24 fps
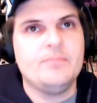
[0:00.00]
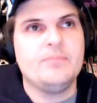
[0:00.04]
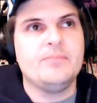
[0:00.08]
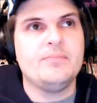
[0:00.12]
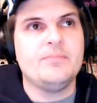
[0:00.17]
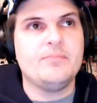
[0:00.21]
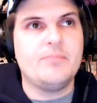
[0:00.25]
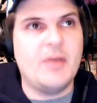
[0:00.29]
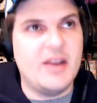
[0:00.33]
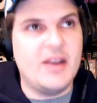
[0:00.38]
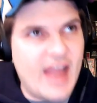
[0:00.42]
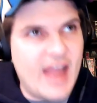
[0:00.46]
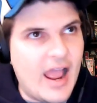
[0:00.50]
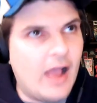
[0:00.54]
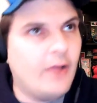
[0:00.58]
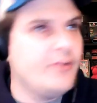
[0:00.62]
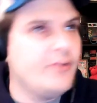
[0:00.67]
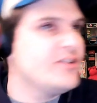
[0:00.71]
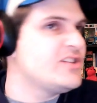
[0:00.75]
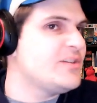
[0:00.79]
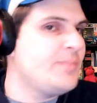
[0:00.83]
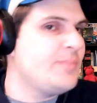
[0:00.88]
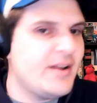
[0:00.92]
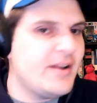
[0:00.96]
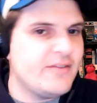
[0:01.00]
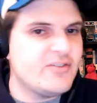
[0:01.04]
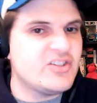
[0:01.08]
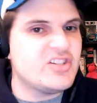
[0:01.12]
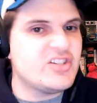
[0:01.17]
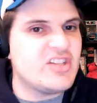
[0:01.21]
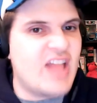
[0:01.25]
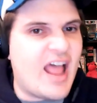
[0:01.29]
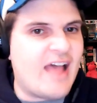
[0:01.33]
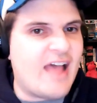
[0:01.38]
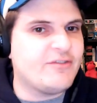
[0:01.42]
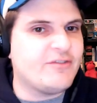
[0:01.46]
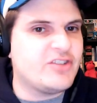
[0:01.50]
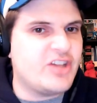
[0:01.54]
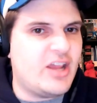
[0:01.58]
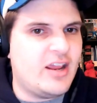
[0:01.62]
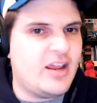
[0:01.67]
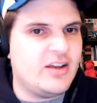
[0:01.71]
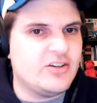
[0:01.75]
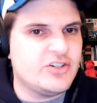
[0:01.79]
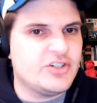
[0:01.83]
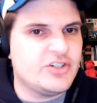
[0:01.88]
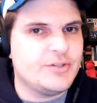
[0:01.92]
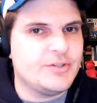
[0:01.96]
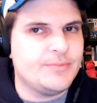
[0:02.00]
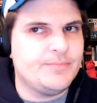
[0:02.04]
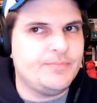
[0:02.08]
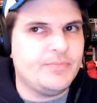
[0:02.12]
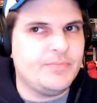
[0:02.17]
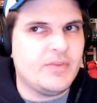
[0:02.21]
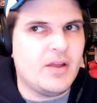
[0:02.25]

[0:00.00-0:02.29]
But now there's a bit of a staff change.